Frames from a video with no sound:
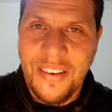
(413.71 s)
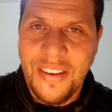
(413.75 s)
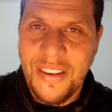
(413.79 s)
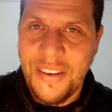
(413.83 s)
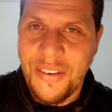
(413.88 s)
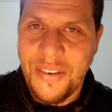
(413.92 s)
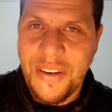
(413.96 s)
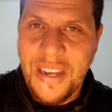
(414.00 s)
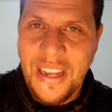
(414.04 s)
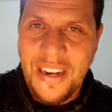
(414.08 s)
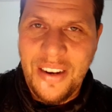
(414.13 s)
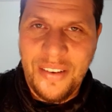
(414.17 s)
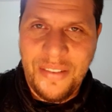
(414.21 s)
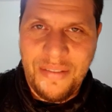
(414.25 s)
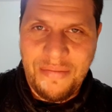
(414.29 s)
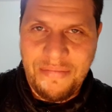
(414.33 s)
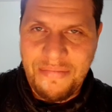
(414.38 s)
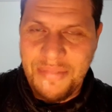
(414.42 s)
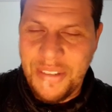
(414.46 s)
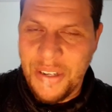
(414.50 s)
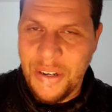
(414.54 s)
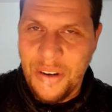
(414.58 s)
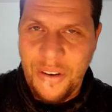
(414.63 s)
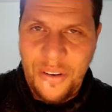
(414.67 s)
You can,
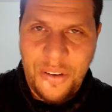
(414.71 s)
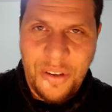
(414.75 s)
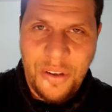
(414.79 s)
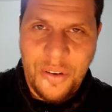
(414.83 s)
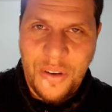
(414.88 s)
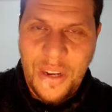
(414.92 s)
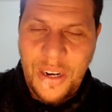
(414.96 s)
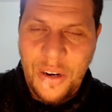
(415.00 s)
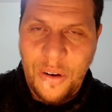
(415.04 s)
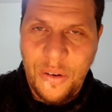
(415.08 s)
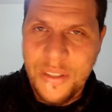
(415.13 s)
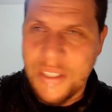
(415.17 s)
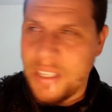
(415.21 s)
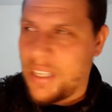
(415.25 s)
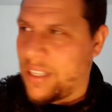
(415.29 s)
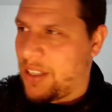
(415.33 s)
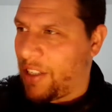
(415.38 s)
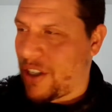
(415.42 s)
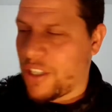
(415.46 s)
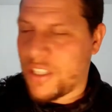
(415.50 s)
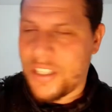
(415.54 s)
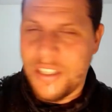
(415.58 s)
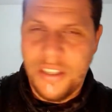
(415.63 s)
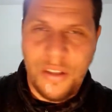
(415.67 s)
you know, you can all see,
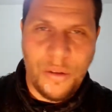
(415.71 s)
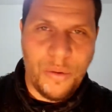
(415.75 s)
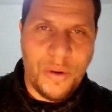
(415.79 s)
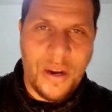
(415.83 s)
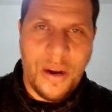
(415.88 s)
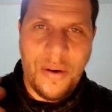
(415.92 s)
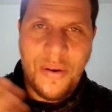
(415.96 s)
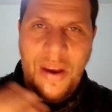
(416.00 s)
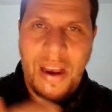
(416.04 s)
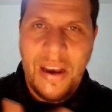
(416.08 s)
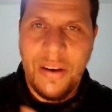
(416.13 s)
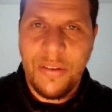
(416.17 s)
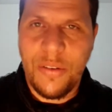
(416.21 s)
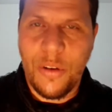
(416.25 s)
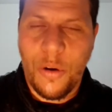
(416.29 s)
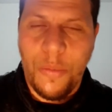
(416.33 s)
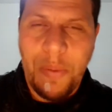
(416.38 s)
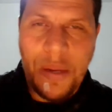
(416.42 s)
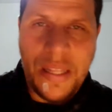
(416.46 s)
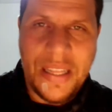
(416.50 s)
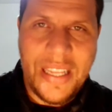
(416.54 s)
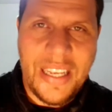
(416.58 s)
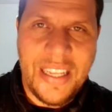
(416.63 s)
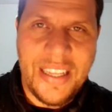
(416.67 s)
just look around,
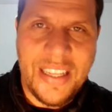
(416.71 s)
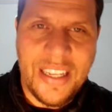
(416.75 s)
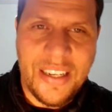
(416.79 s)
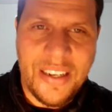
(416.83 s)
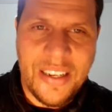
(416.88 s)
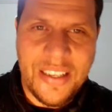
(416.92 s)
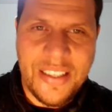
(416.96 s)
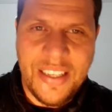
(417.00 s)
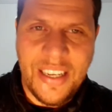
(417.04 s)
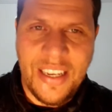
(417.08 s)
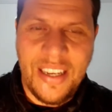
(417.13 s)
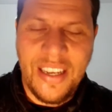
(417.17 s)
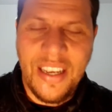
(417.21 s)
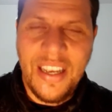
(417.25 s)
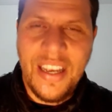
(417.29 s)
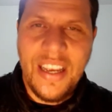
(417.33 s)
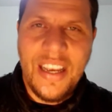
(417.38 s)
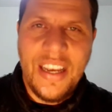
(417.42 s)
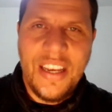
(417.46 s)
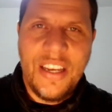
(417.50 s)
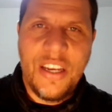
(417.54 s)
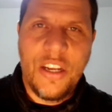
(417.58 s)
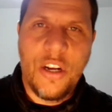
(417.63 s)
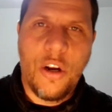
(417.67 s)
open the internet, see,
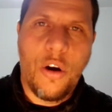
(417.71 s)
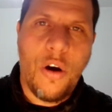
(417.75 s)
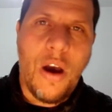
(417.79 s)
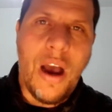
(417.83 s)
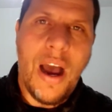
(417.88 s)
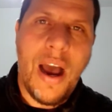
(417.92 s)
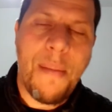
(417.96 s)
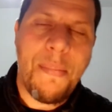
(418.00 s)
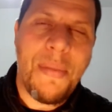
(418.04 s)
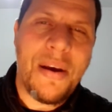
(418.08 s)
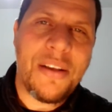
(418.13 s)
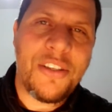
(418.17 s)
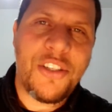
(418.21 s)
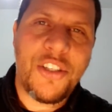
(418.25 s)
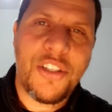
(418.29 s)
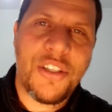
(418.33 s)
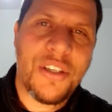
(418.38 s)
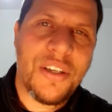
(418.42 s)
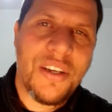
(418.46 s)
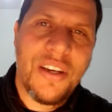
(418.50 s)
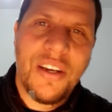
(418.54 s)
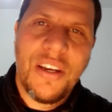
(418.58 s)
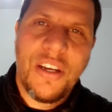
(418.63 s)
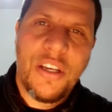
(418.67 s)
you know, how much,
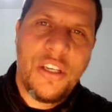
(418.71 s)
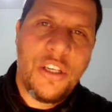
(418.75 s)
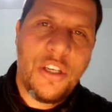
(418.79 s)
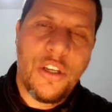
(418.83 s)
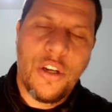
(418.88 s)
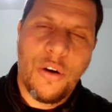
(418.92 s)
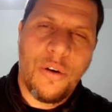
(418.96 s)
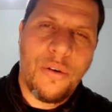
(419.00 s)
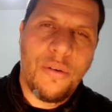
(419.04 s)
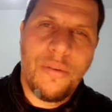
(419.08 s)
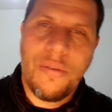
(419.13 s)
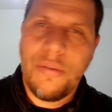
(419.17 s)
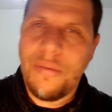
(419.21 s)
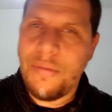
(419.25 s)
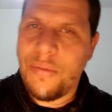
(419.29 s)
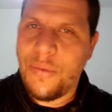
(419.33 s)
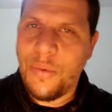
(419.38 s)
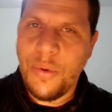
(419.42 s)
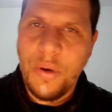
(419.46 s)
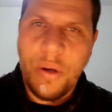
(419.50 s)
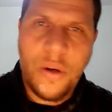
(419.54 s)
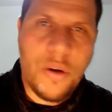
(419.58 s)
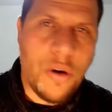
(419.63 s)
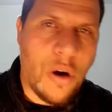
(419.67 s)
you know,
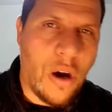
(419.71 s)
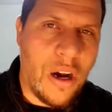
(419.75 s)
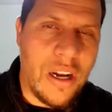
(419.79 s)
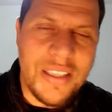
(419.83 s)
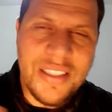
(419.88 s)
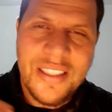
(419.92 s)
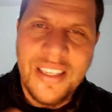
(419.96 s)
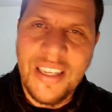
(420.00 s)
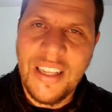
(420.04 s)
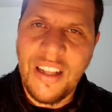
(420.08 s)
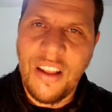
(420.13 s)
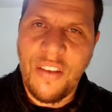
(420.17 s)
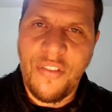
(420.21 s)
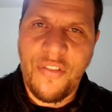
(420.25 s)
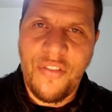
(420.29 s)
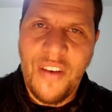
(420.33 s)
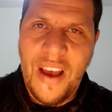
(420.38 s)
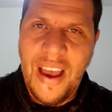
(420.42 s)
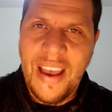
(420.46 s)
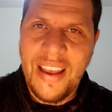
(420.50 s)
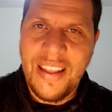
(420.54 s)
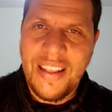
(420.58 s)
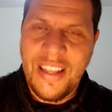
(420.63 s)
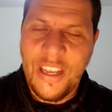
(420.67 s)
we're constantly
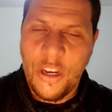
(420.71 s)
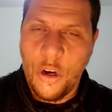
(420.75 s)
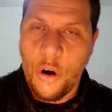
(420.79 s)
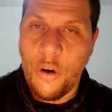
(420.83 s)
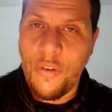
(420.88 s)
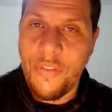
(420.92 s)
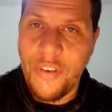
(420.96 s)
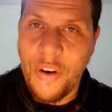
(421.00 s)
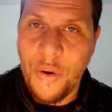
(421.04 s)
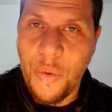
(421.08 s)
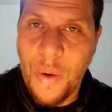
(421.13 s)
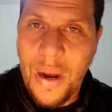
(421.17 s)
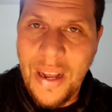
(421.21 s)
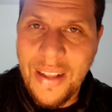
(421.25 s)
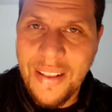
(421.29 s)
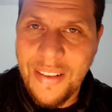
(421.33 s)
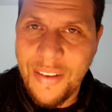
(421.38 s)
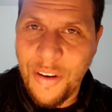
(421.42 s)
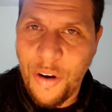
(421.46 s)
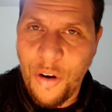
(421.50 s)
fighting over what?